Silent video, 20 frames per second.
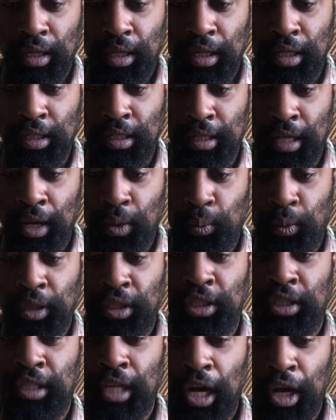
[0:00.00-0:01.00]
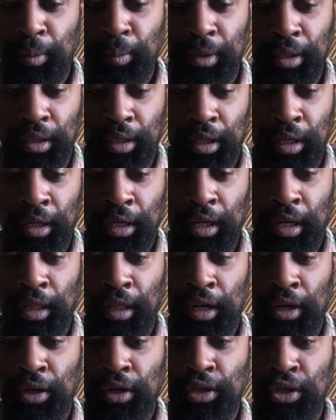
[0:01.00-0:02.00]
is that which shall be done,
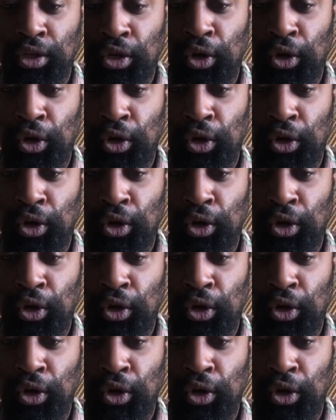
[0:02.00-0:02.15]
and there is